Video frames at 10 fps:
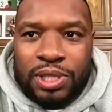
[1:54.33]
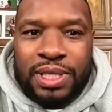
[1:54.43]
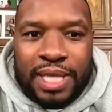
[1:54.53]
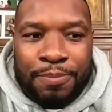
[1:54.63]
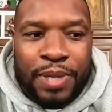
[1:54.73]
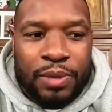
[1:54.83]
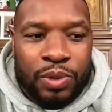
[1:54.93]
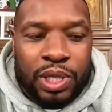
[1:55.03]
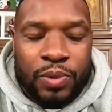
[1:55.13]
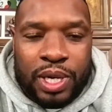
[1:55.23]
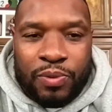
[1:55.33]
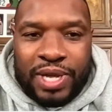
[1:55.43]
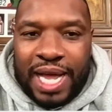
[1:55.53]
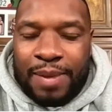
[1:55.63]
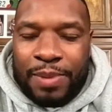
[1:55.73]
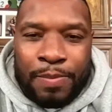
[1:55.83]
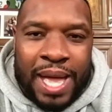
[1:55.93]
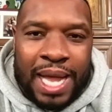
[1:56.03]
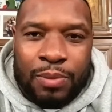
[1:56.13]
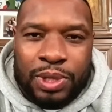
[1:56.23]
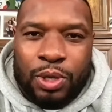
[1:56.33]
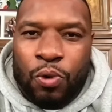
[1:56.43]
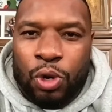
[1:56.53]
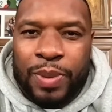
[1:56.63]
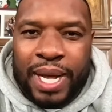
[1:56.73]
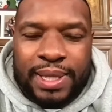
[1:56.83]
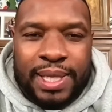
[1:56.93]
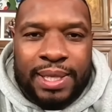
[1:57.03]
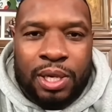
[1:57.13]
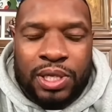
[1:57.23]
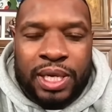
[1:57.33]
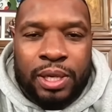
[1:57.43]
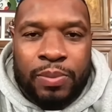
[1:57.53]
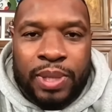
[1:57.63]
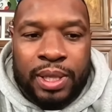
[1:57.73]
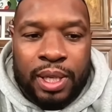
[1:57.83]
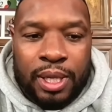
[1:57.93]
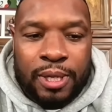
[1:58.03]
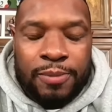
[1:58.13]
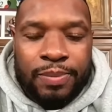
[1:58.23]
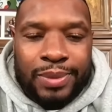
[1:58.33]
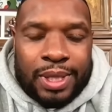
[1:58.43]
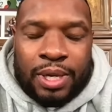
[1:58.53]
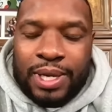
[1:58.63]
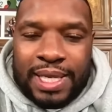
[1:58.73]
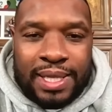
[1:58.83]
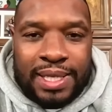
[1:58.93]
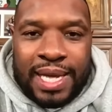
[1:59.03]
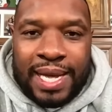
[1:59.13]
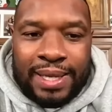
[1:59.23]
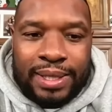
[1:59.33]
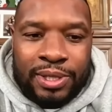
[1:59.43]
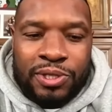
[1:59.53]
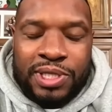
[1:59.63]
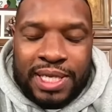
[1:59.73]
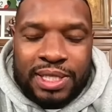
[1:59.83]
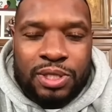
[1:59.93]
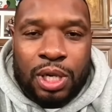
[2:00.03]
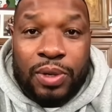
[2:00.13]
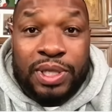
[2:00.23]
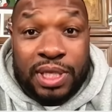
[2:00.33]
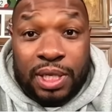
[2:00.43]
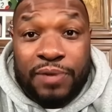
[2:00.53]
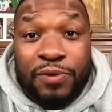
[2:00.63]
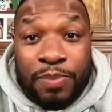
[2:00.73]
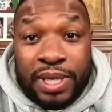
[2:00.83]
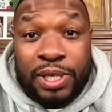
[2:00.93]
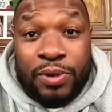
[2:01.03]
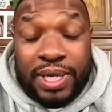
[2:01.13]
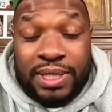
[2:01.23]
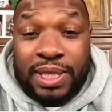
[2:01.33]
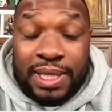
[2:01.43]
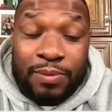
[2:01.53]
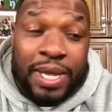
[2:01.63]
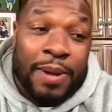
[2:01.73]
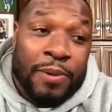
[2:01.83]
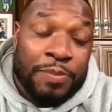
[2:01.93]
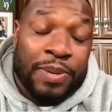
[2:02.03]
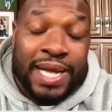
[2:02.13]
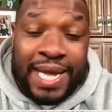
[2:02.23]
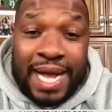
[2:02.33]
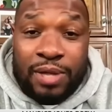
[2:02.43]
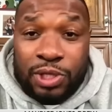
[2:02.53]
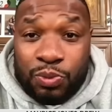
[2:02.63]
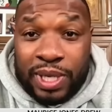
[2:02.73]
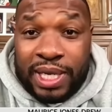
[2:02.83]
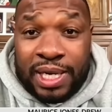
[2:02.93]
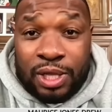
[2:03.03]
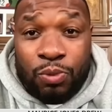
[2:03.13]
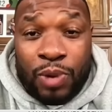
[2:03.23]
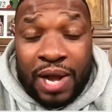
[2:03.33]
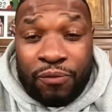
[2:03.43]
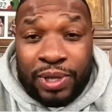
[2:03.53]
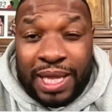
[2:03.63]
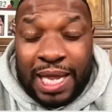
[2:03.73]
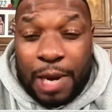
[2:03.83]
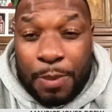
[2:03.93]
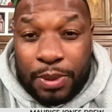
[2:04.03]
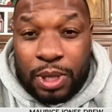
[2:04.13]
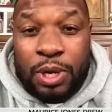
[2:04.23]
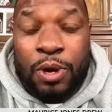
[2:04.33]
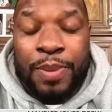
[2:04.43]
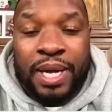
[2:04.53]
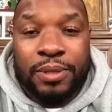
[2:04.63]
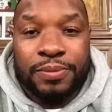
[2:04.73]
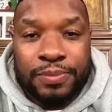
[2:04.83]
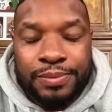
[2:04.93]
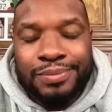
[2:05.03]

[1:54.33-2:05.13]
hearts out. They played really well. We kind of been battling with the quarterback thing all year, but, you know, at the end of the day, your season's always good if you beat U S C. And then we, we play Cal this week in another rivalry that a lot of people don't know about.